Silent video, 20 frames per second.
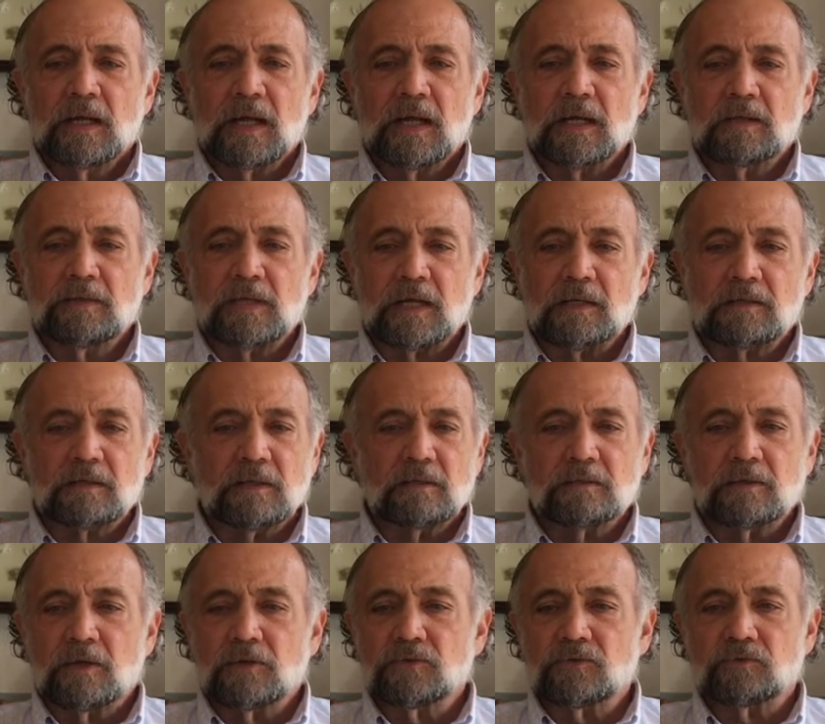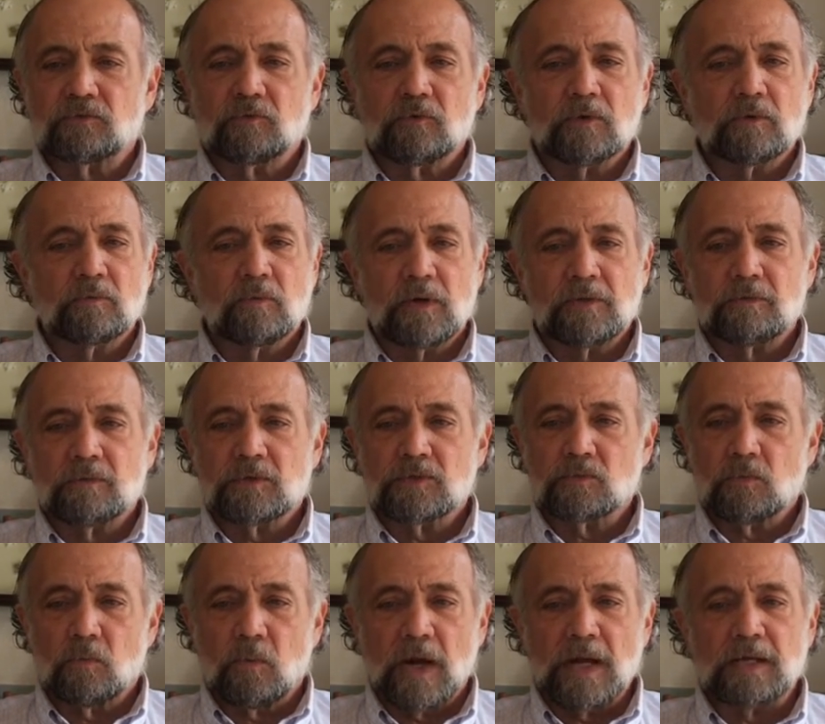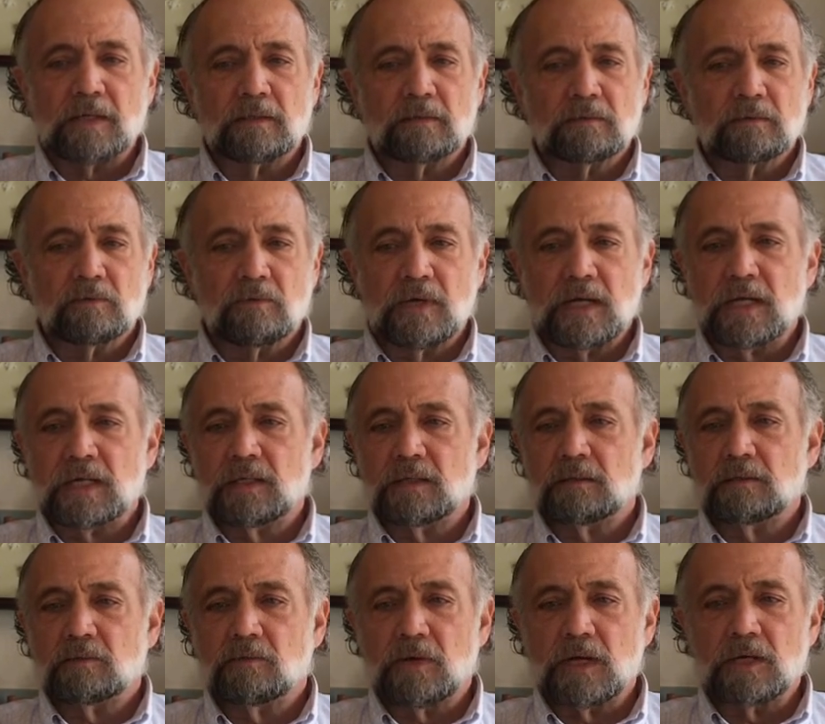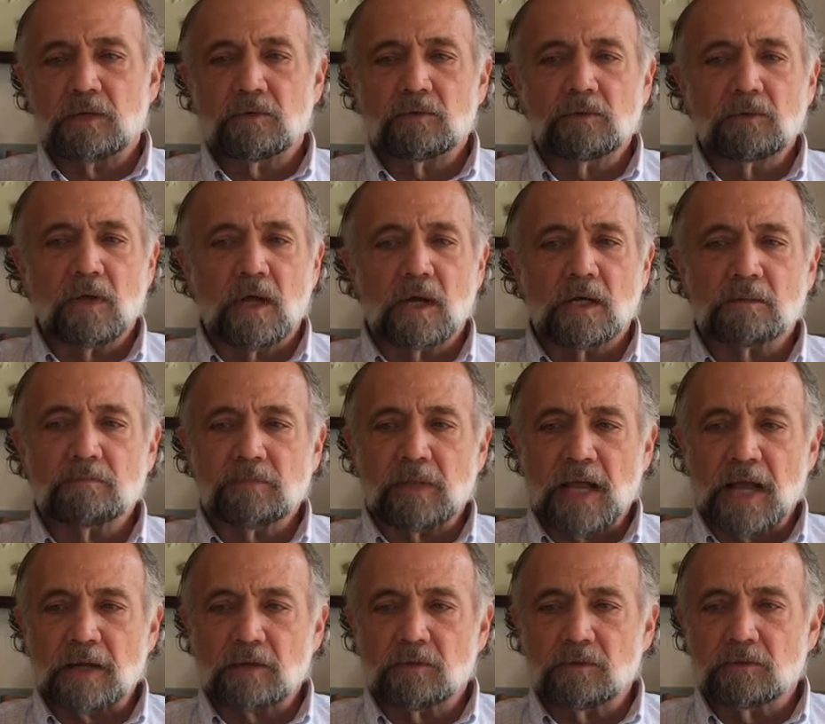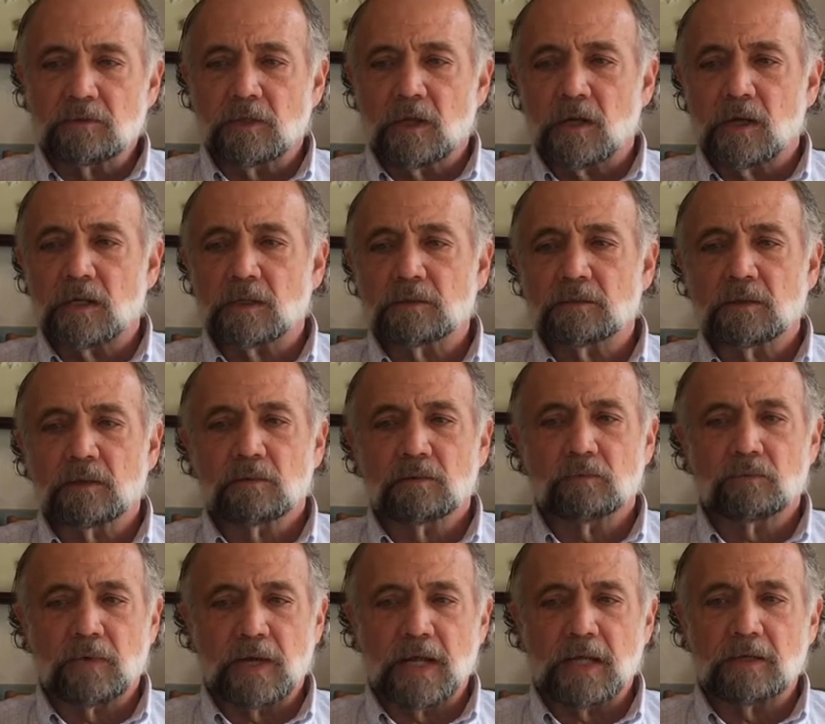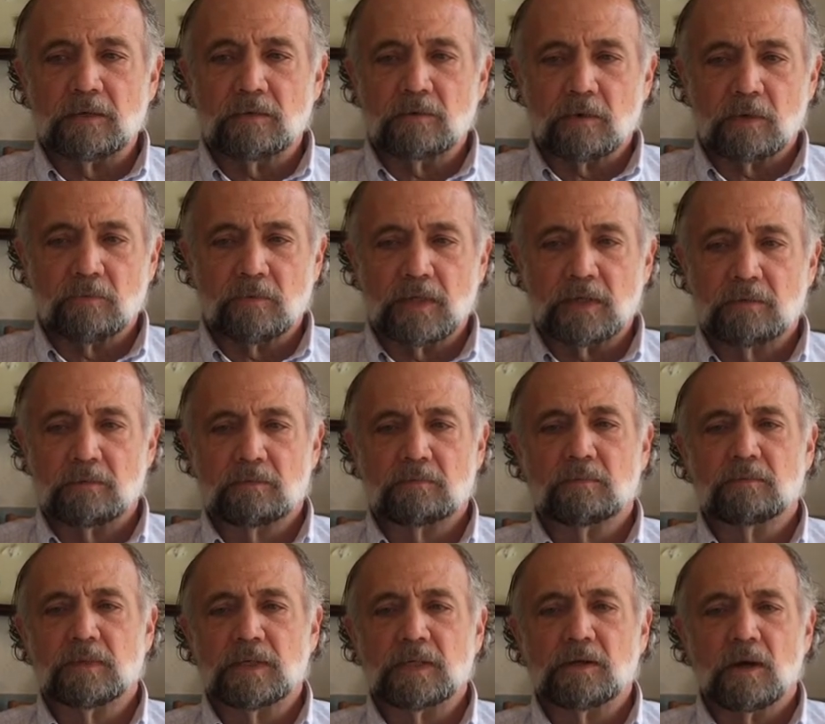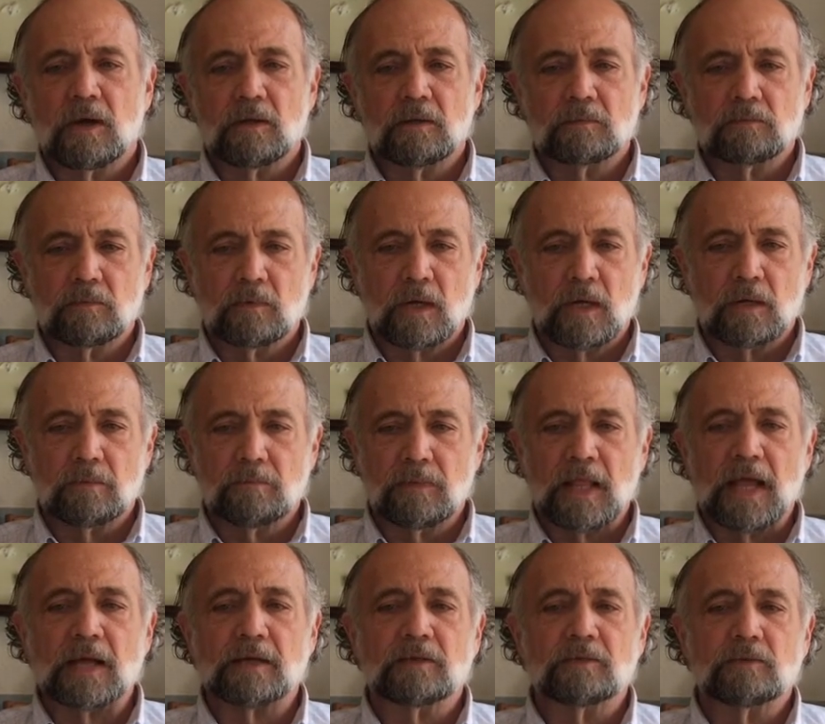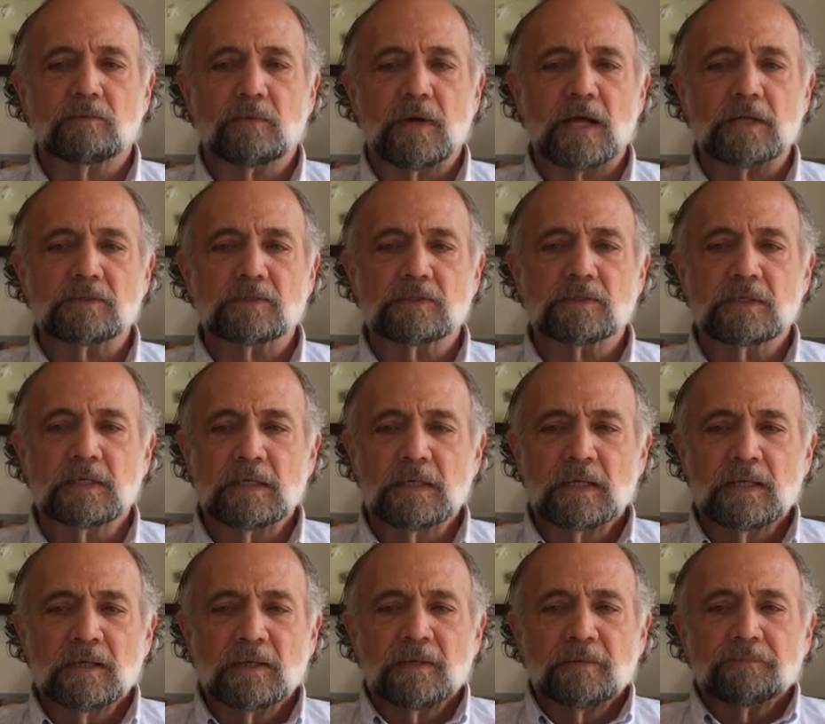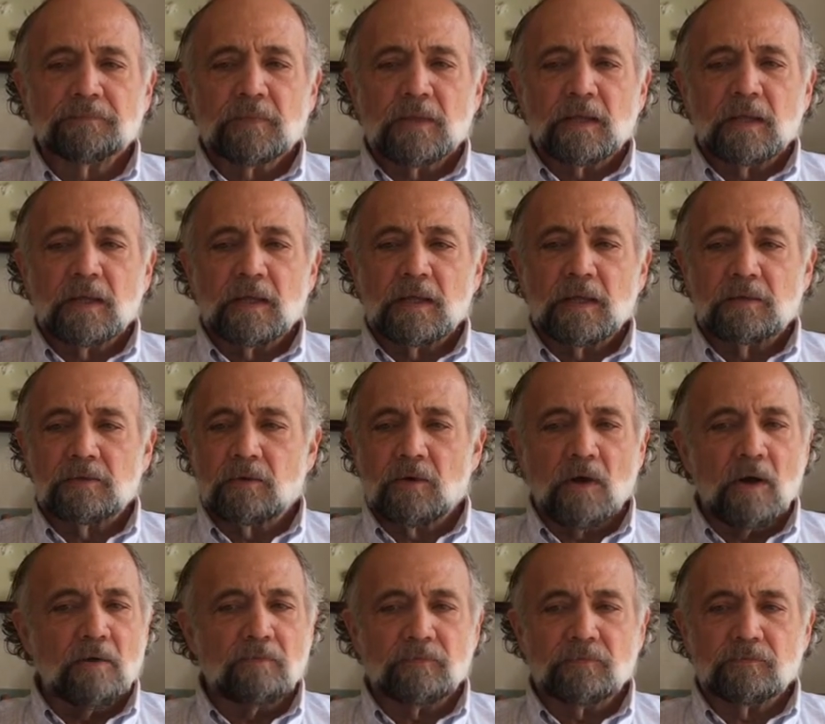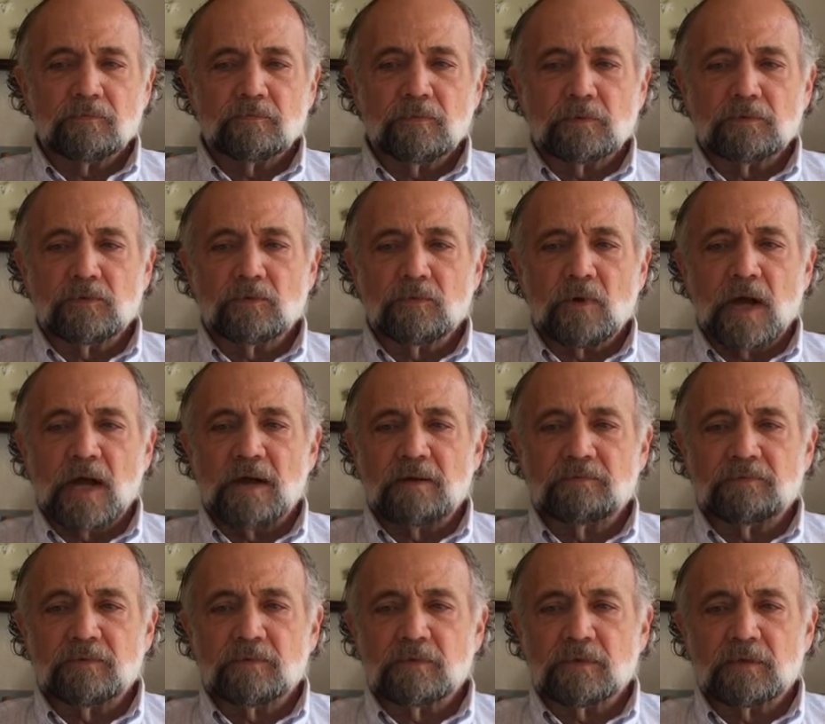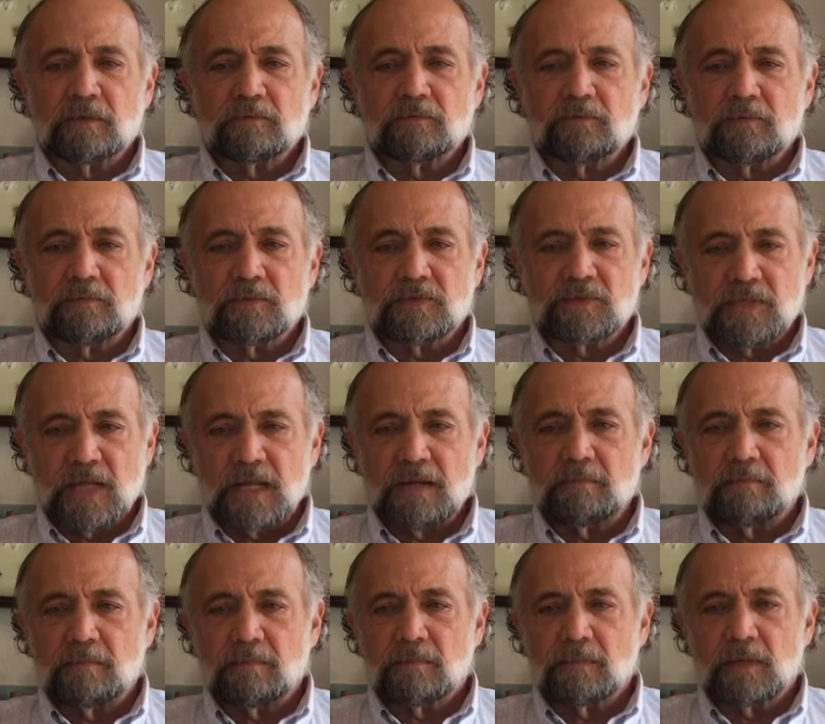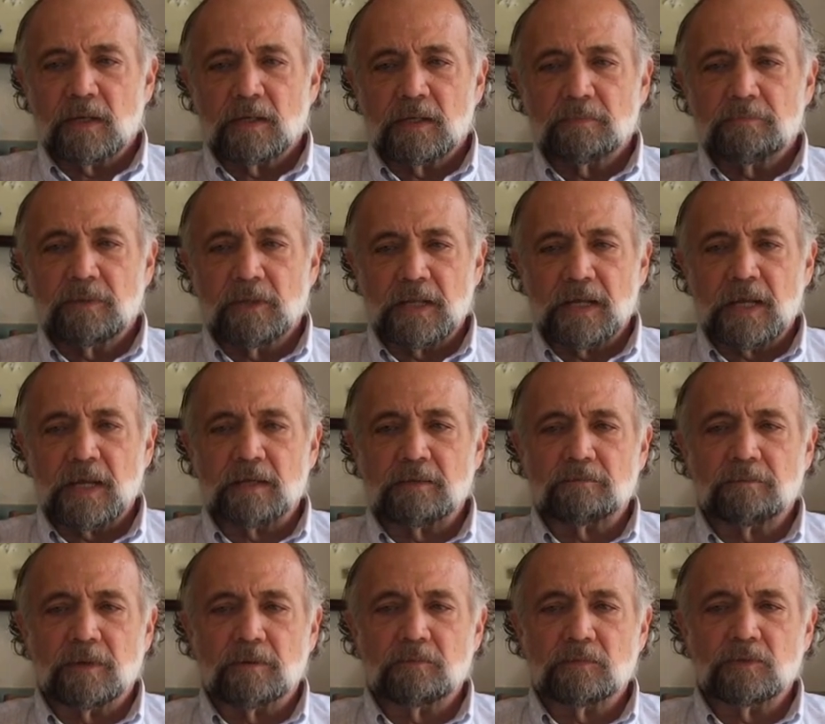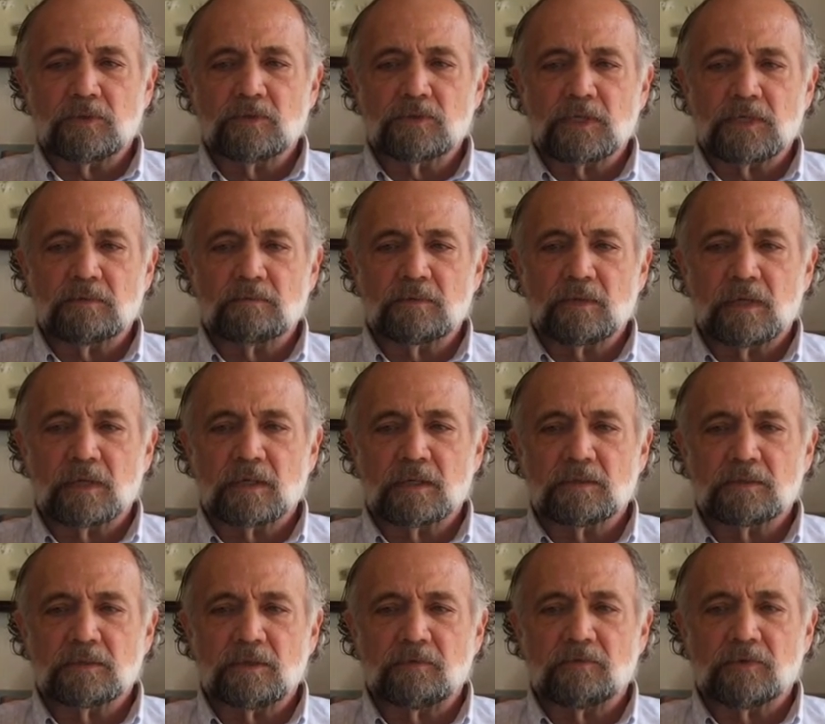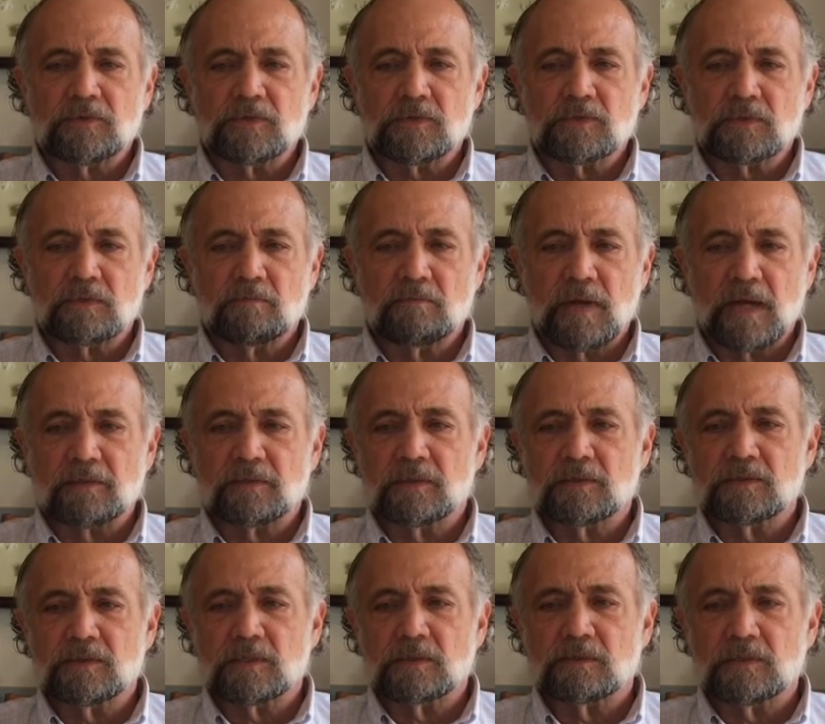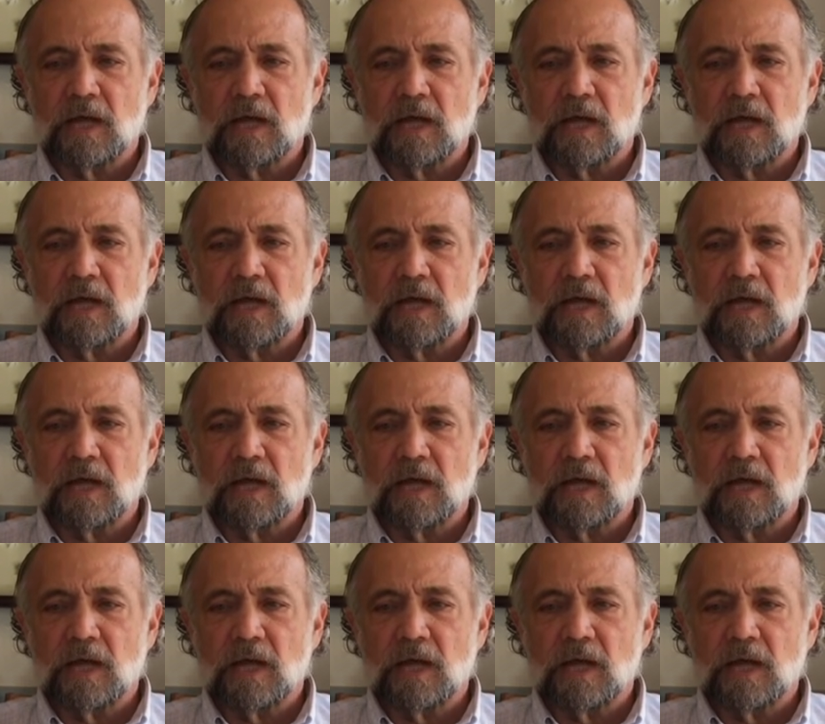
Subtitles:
and that goes for whether it's white, green oolong, black oolong, red, or what we call black in the West. And they're all derived from the same plant, but using differences in methods and